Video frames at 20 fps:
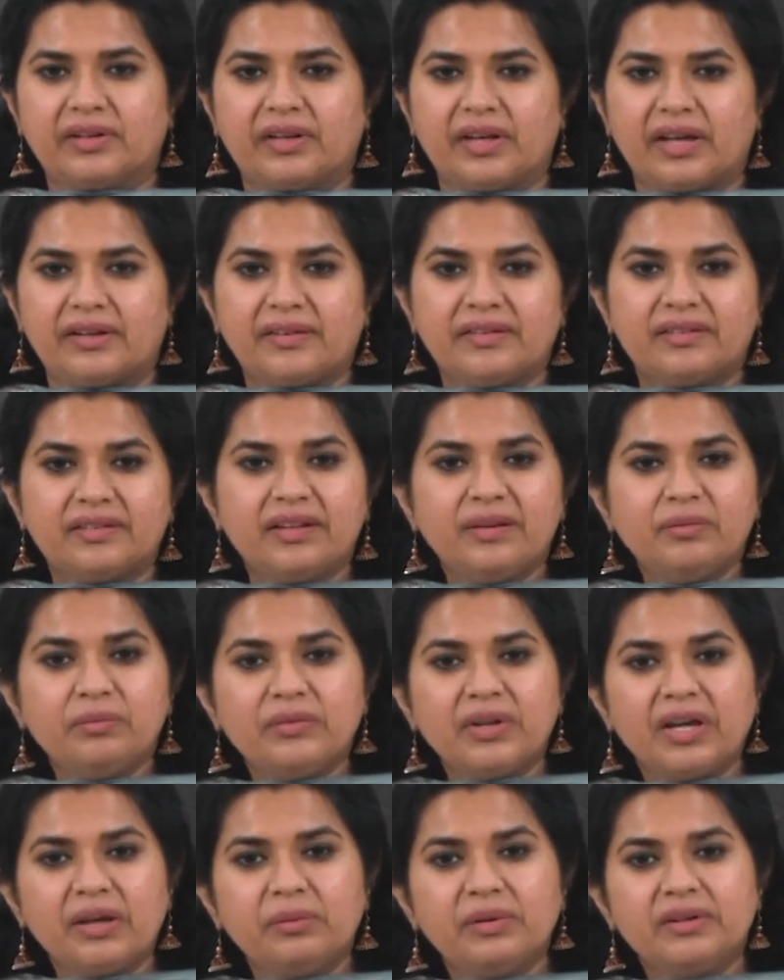At the same
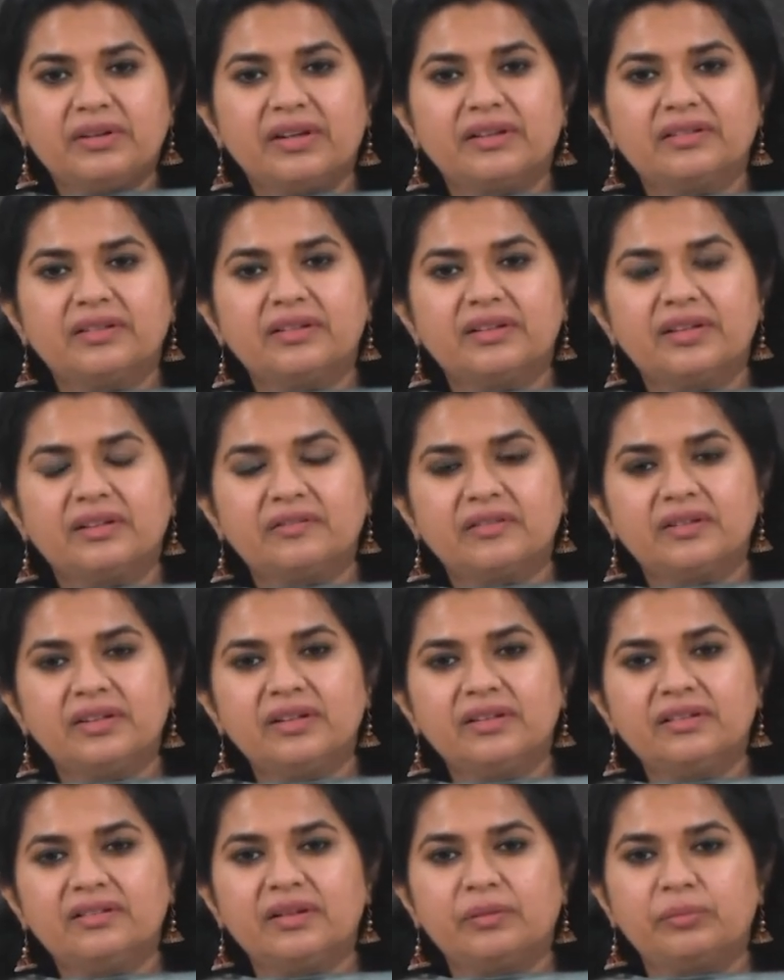time, it has a
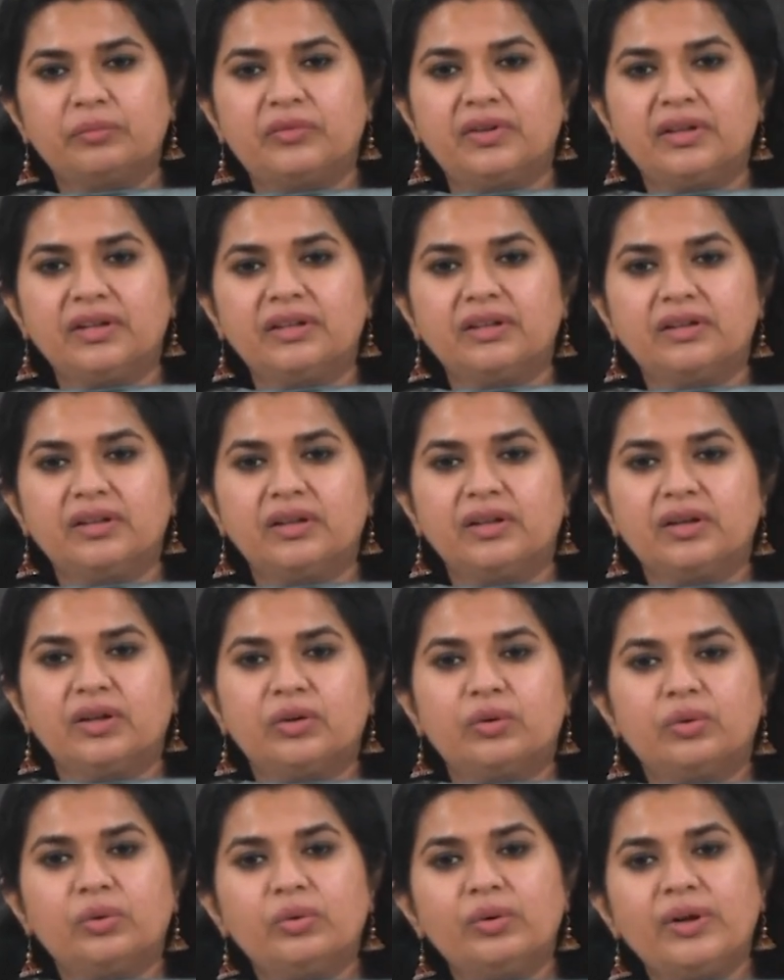definite subject
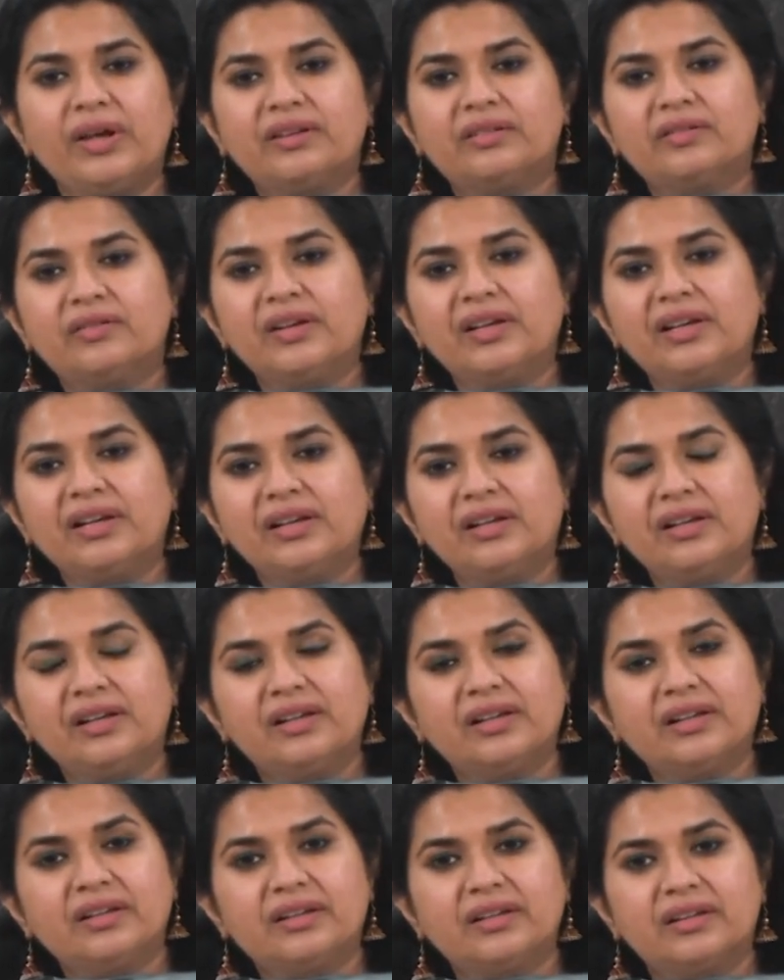who as well
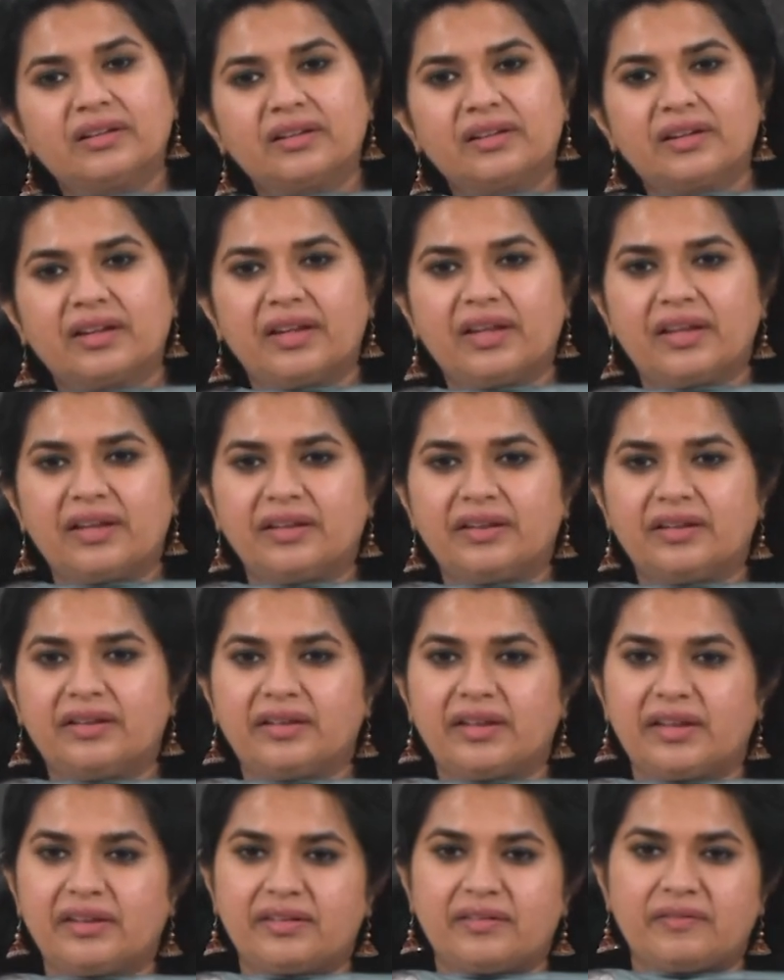
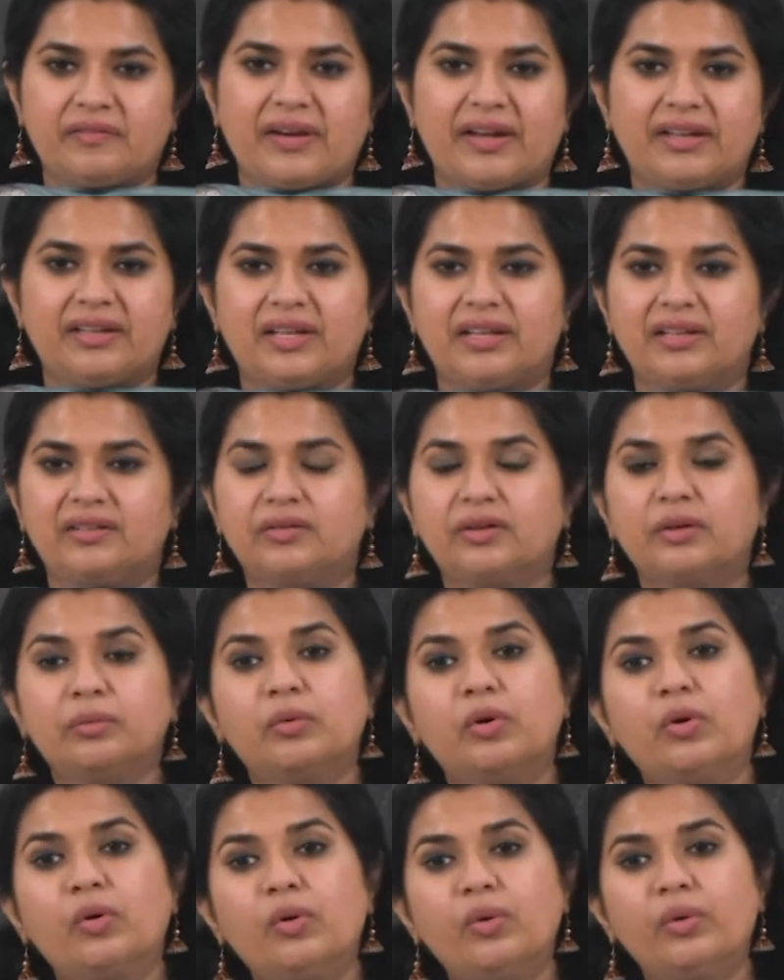as a finite verb
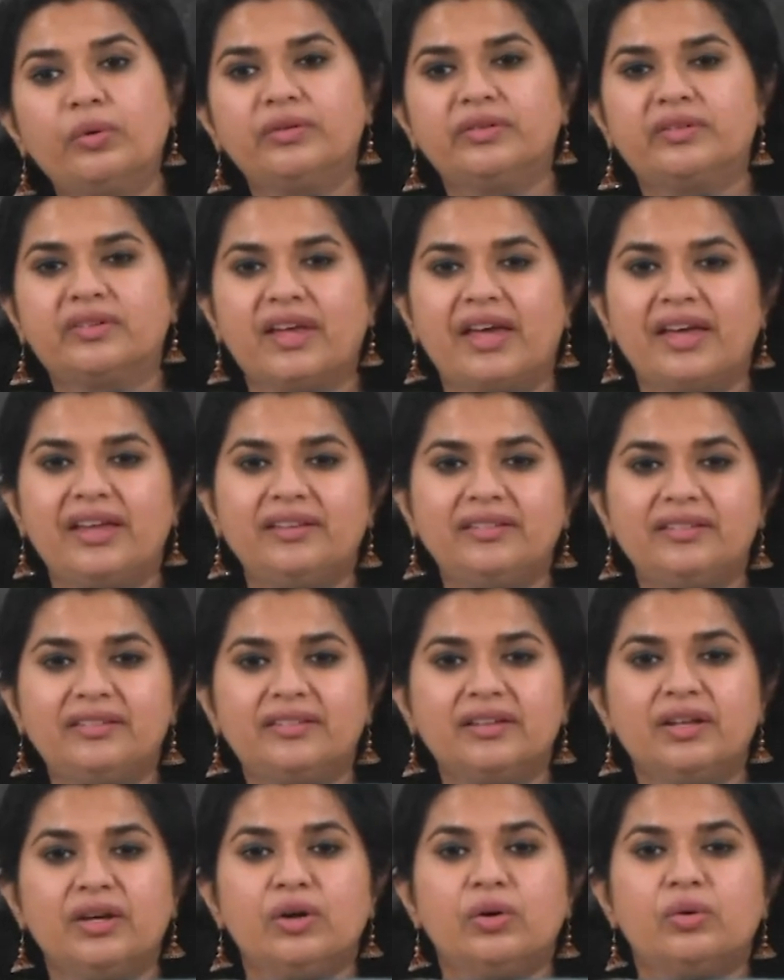owns.
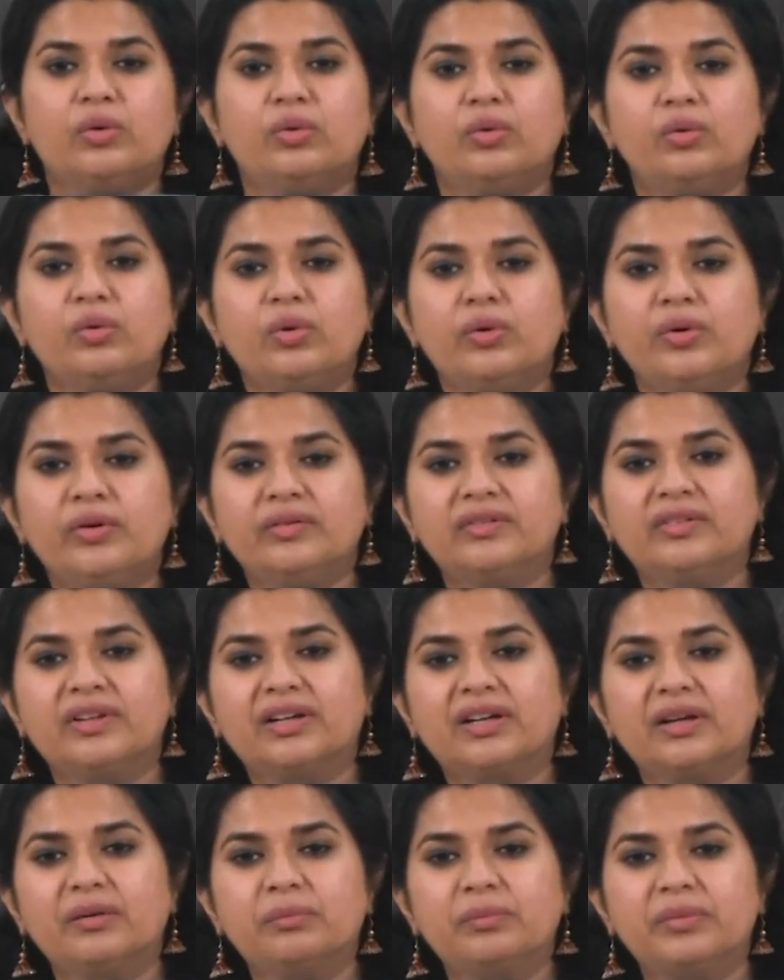Hence, who owns the
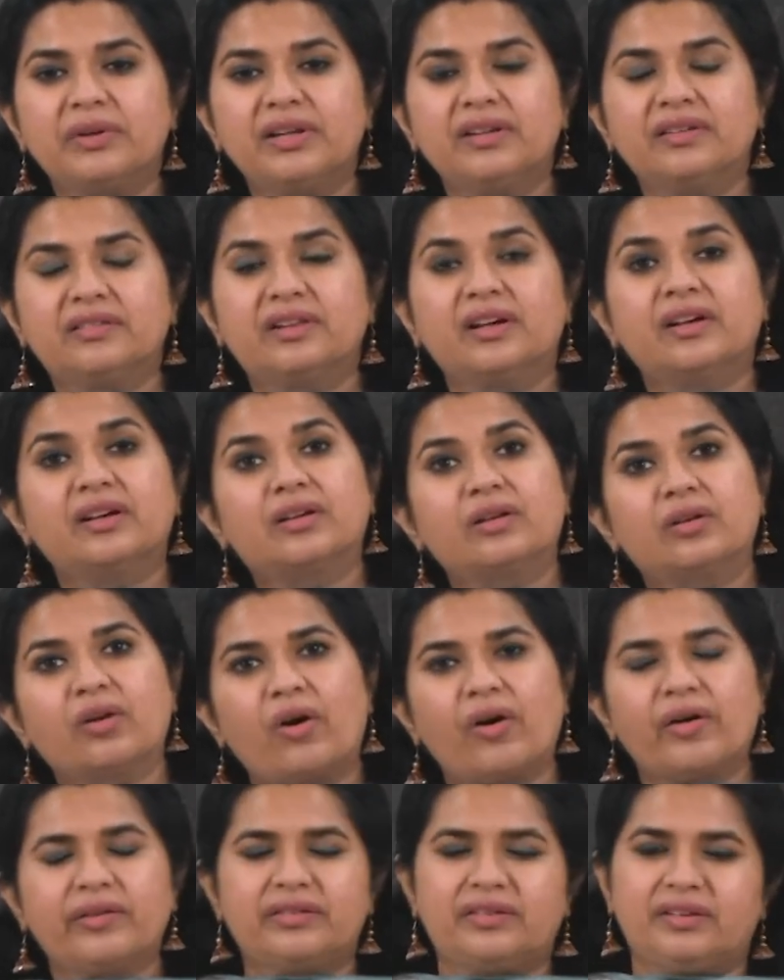company is the
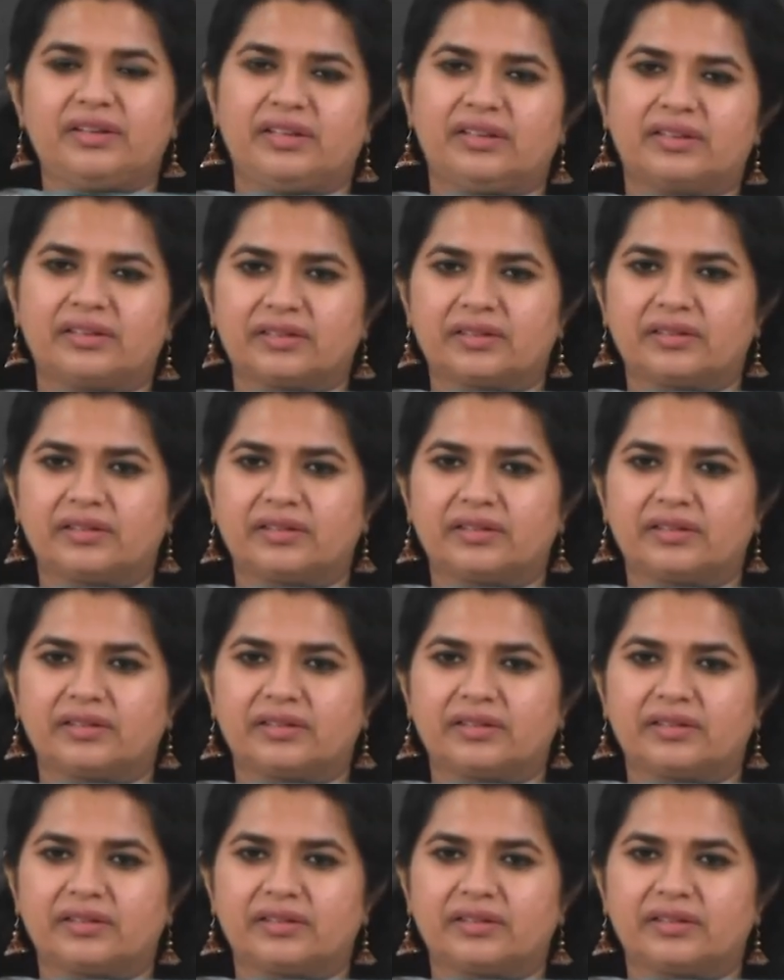clause here.